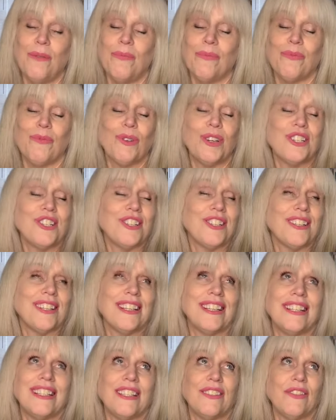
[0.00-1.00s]
which
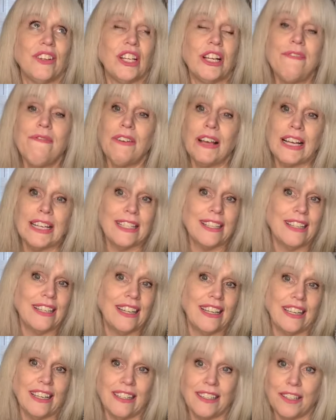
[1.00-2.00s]
is very
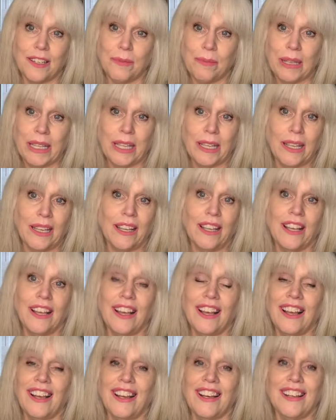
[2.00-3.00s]
fascinating to me,
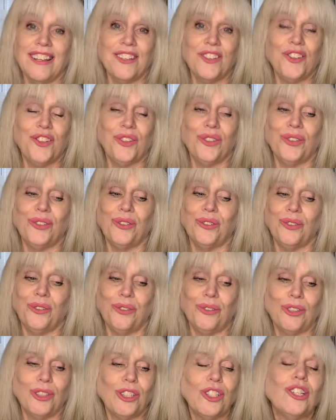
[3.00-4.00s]

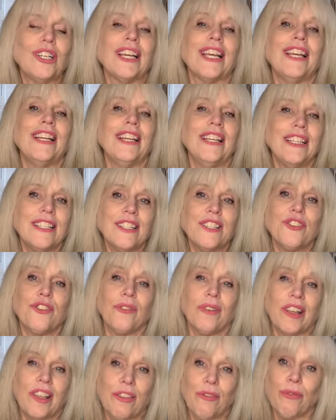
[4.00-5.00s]
to look at
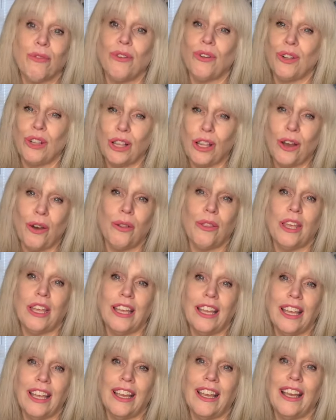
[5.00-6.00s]
history through
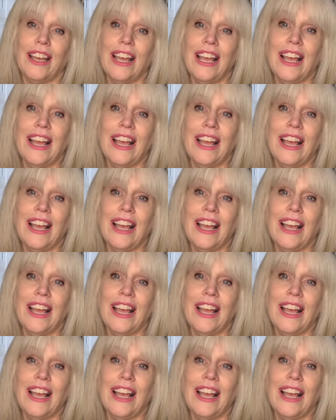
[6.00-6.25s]
clothing.